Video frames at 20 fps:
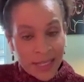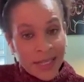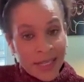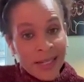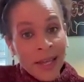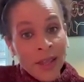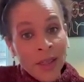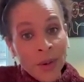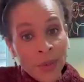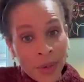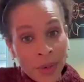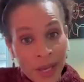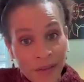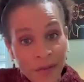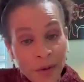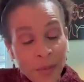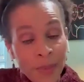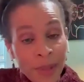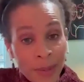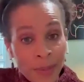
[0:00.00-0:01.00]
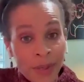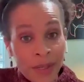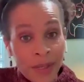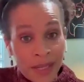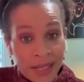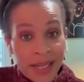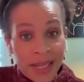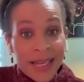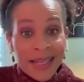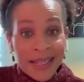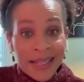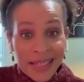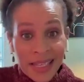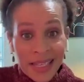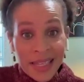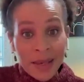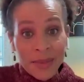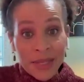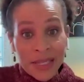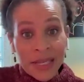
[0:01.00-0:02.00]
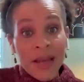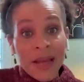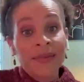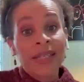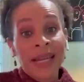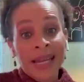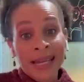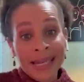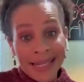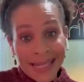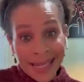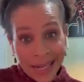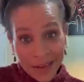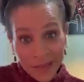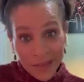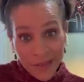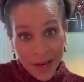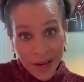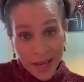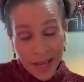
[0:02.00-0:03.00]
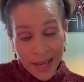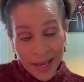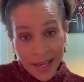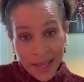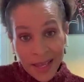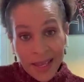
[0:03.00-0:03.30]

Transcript: That's another way for people to see themselves and identify.